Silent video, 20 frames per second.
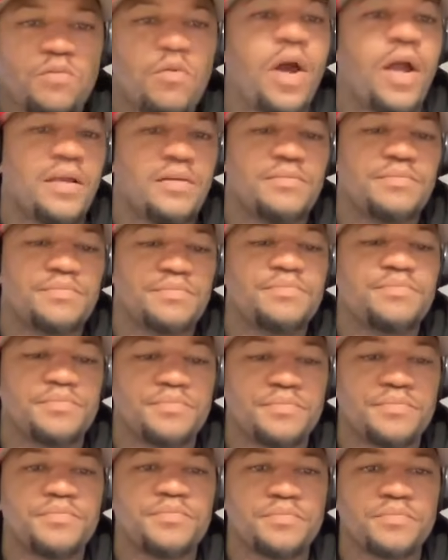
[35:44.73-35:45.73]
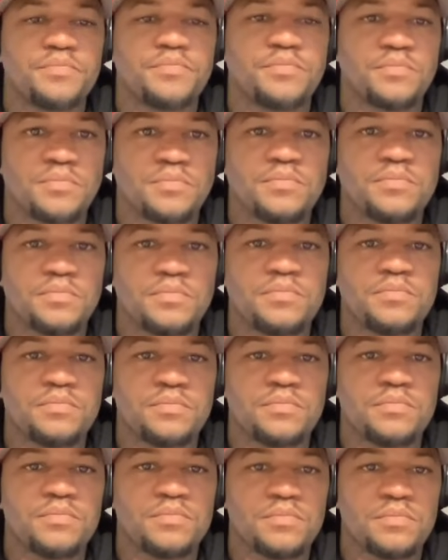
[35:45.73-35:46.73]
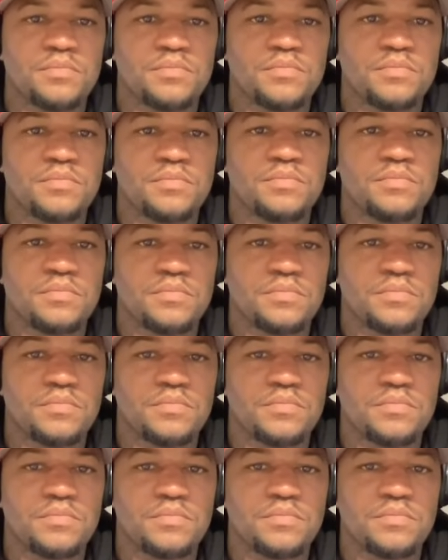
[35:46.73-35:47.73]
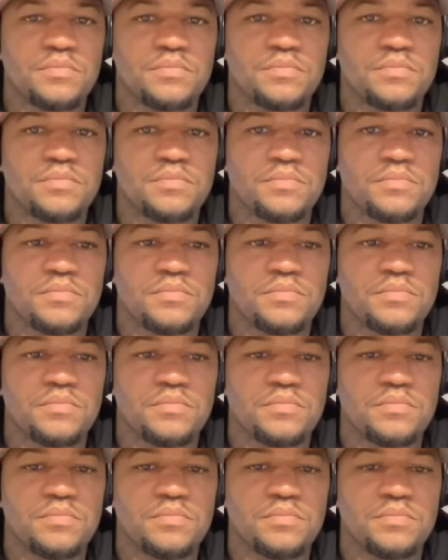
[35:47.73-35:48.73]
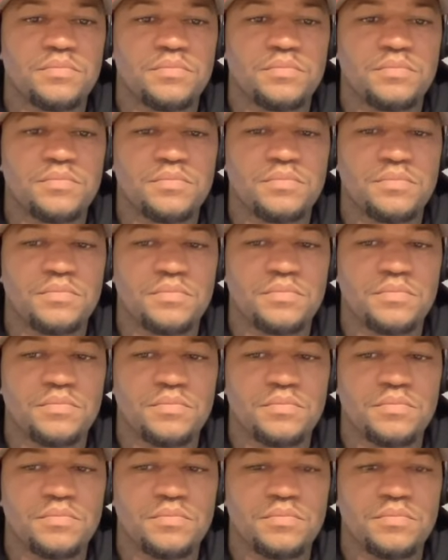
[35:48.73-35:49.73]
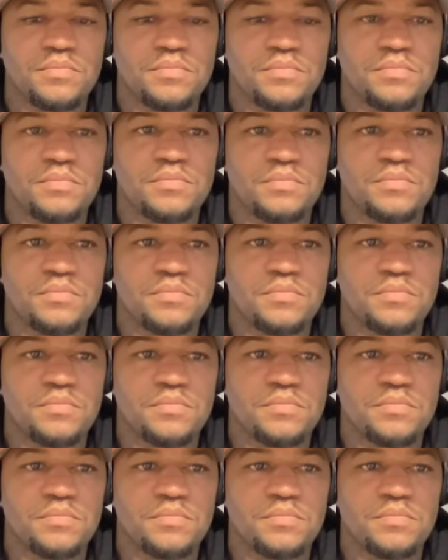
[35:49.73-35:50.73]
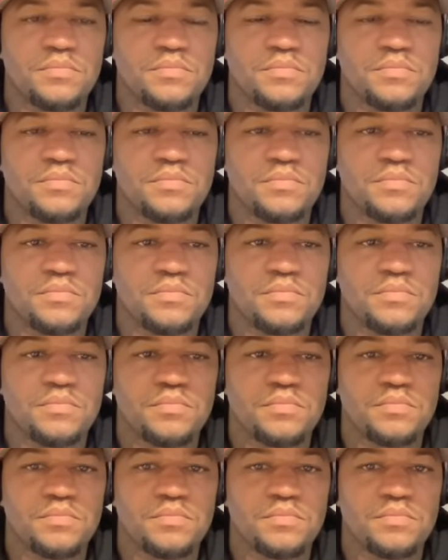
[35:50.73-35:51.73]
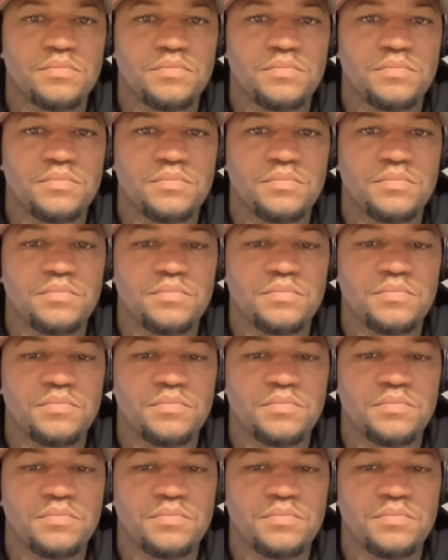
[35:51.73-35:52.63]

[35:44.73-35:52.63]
[no speech]